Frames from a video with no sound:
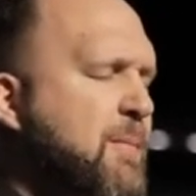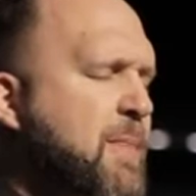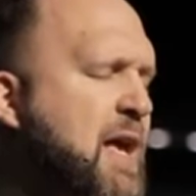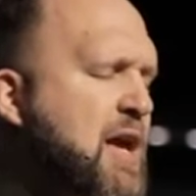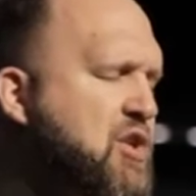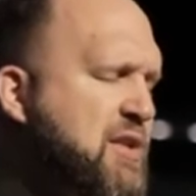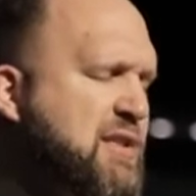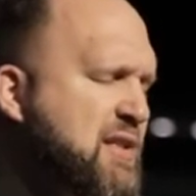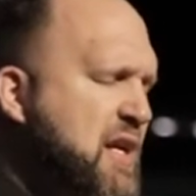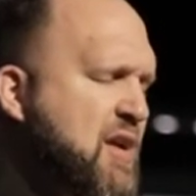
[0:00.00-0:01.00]
And just
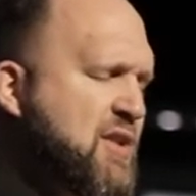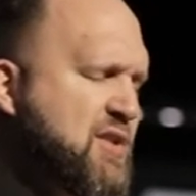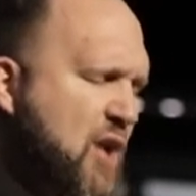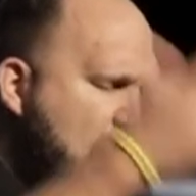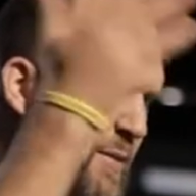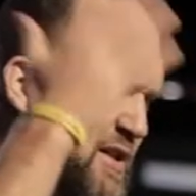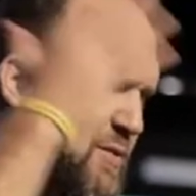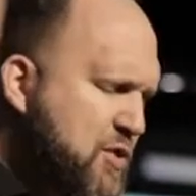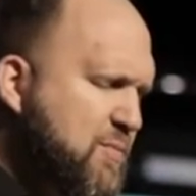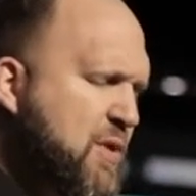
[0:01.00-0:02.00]
as the psalmist, it
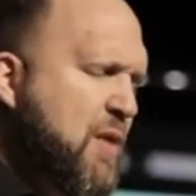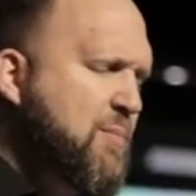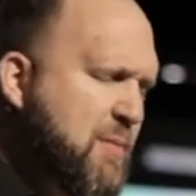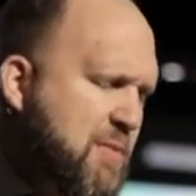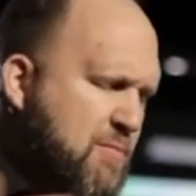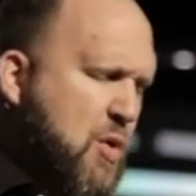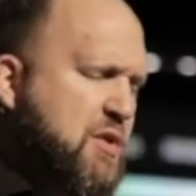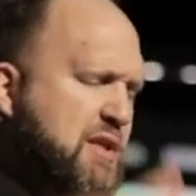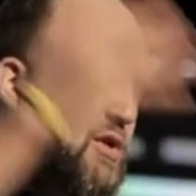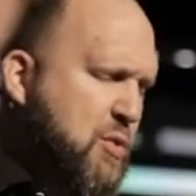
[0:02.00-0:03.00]
was probably
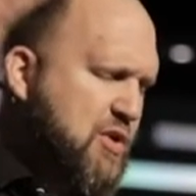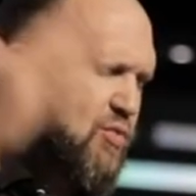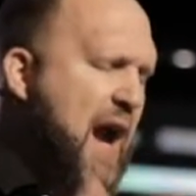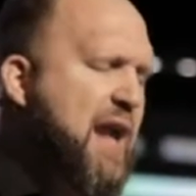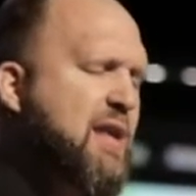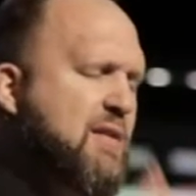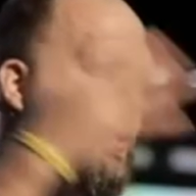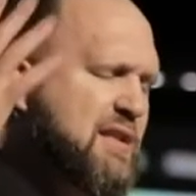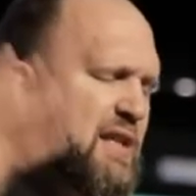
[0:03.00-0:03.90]
Moses who was writing this,